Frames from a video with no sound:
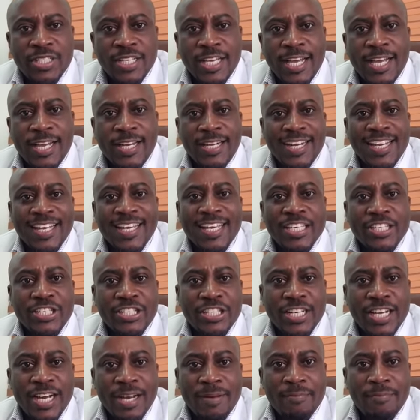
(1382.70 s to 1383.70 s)
there like a
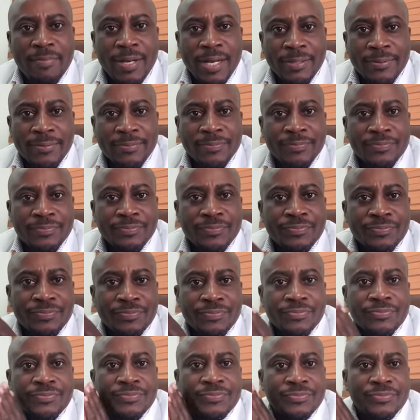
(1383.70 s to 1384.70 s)
chigamba.
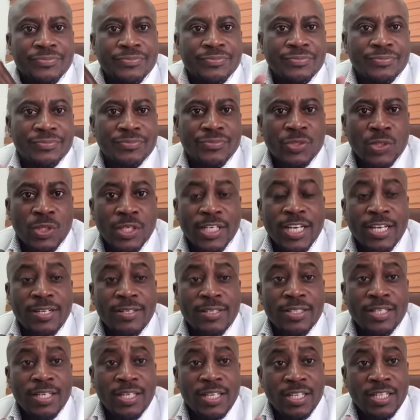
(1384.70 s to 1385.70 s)
Okay?
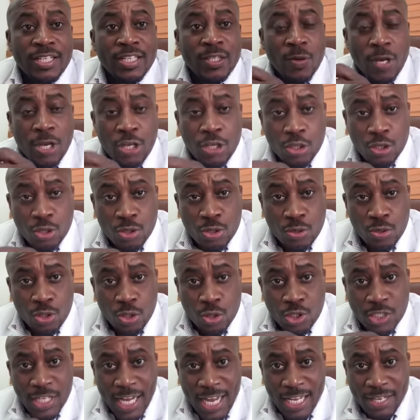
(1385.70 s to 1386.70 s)
The way
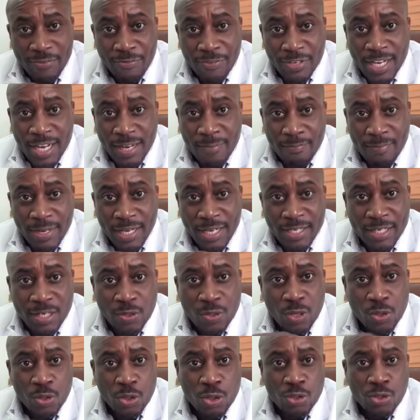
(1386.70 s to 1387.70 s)
you tie ifigamba, the
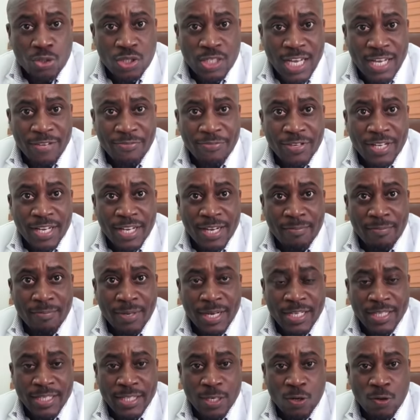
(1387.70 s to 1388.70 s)
way we used to tie
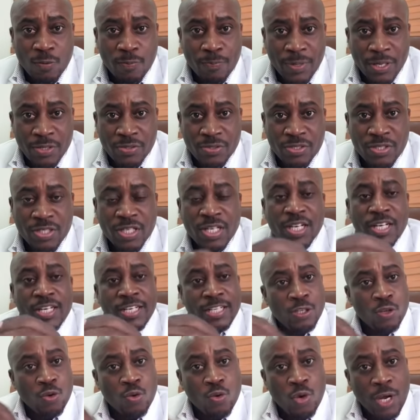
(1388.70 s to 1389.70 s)
ifigamba in the compounds,
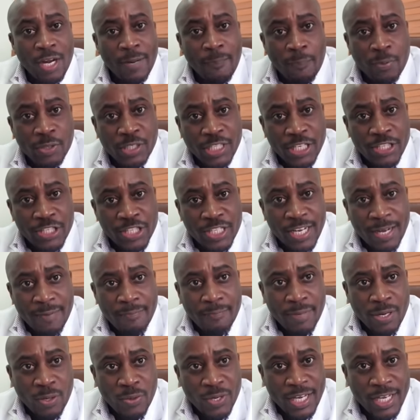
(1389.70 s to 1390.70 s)
they'll go and put a
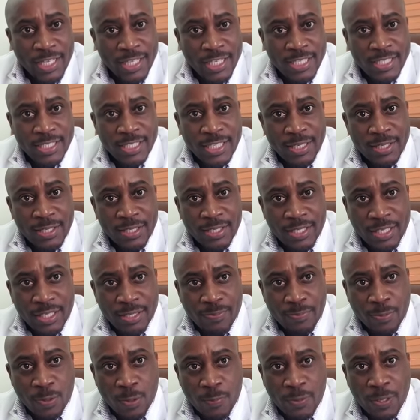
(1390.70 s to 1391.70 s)
chigamba where there's a
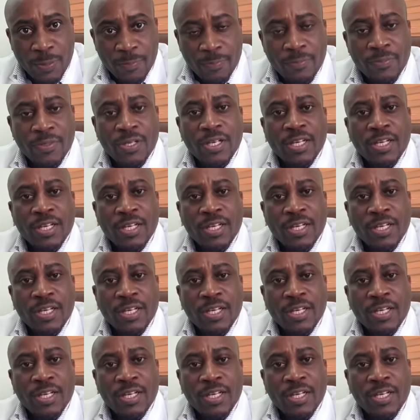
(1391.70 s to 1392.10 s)
problem